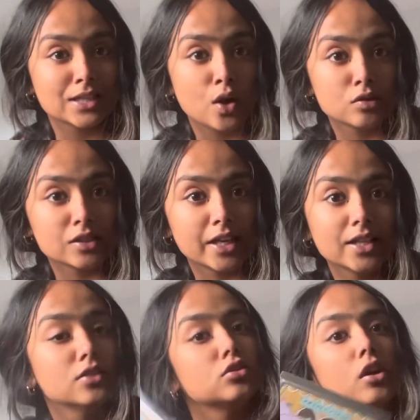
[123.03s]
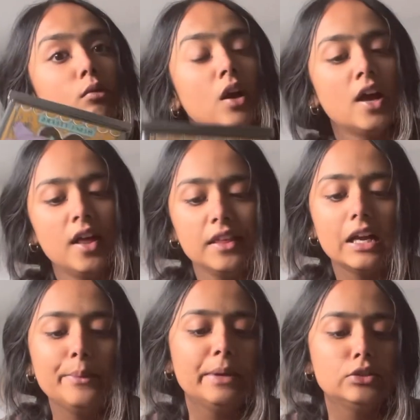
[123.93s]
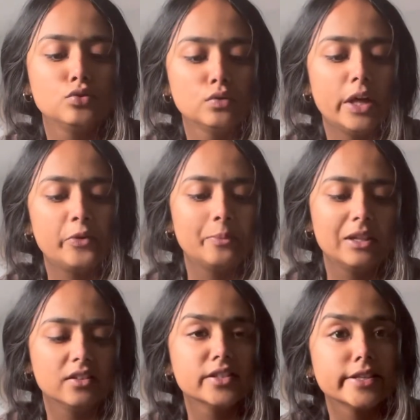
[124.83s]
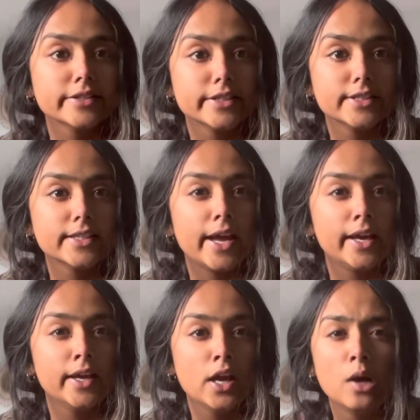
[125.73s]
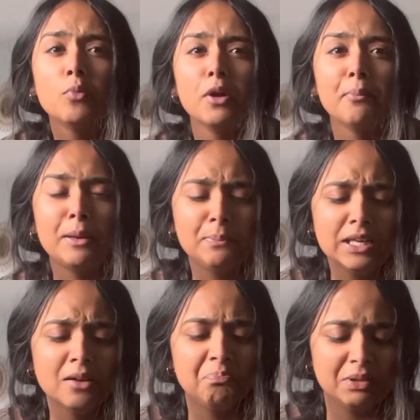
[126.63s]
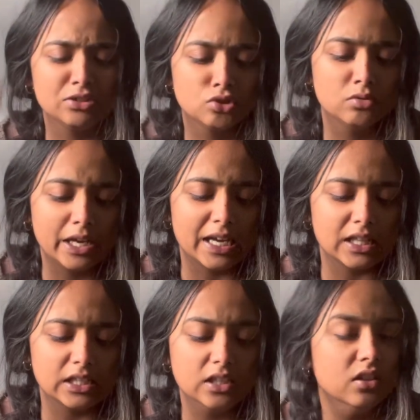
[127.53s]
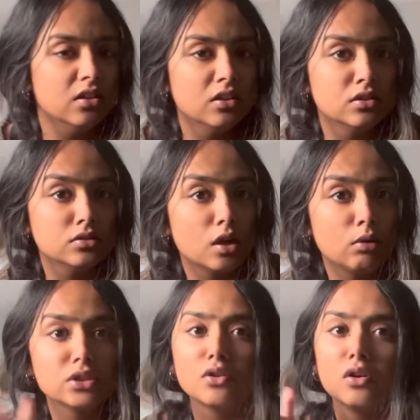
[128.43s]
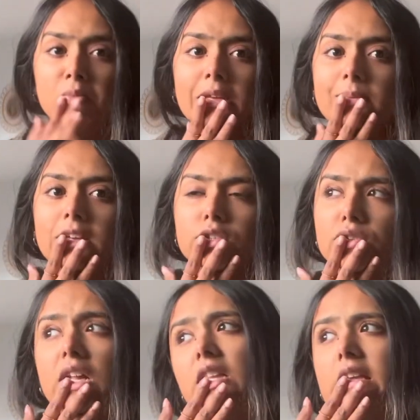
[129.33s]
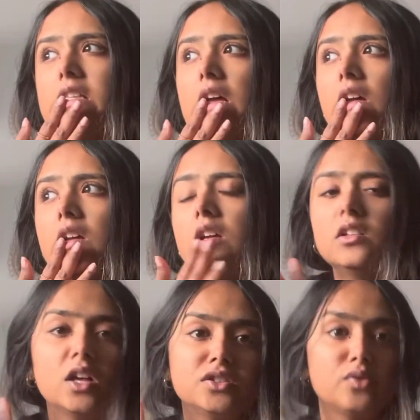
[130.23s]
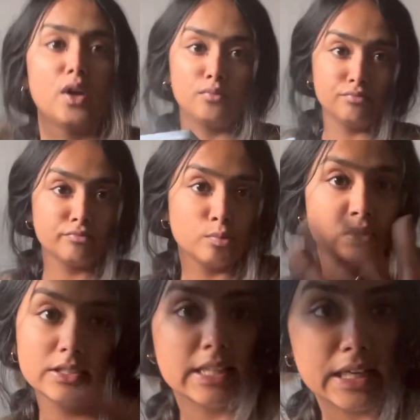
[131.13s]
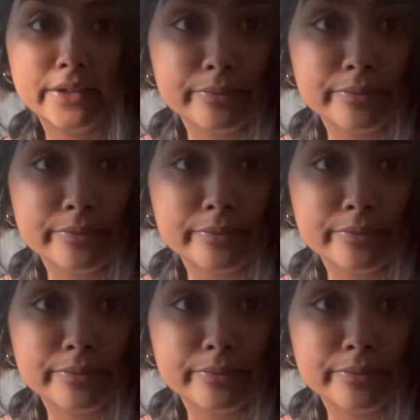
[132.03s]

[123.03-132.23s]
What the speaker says: house kit, so I think I might do that with my little sister today, but it might be a bit too early, so I don't know, maybe I'll do that later. I don't know, we'll see.